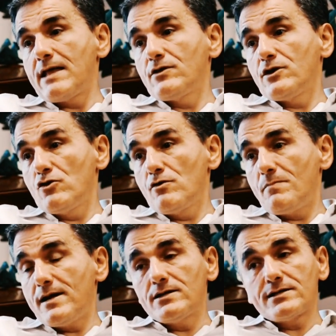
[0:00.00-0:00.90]
And the
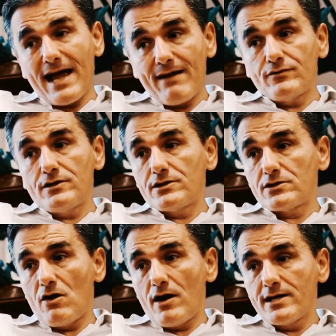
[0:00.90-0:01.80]
Europeans have to
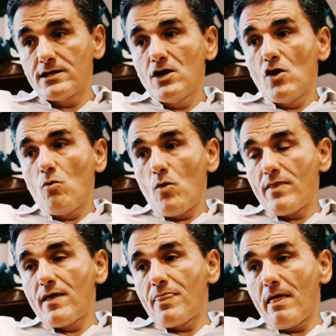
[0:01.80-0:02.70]
decide
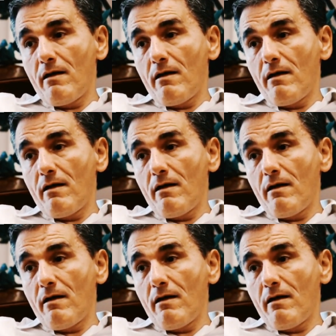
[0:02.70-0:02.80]
whether